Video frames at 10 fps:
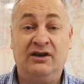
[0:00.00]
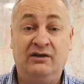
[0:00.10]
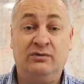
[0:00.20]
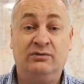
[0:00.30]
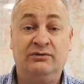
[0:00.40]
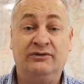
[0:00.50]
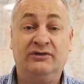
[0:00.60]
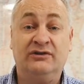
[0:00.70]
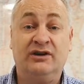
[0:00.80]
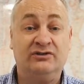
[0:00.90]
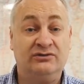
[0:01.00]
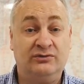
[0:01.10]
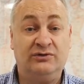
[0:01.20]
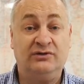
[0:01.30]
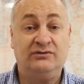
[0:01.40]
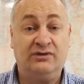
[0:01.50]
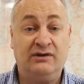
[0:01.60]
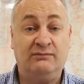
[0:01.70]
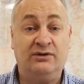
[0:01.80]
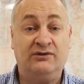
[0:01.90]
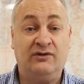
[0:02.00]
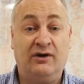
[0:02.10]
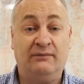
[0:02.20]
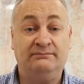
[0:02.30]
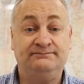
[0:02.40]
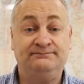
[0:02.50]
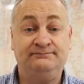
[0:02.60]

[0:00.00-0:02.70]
equals a shorter treatment time.